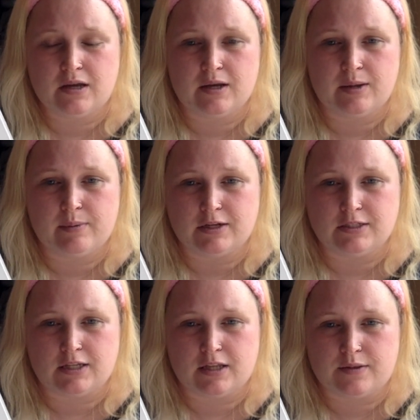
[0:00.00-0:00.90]
Um, I
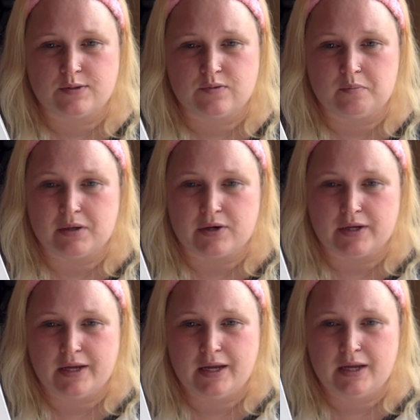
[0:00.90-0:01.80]
did get this from Mary
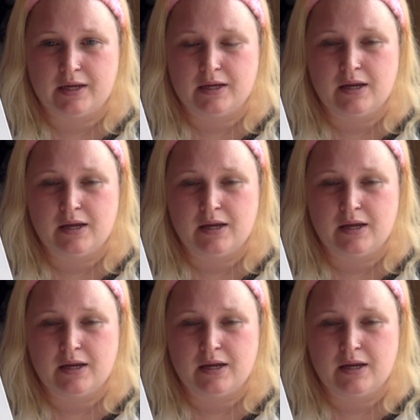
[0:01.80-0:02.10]
Kay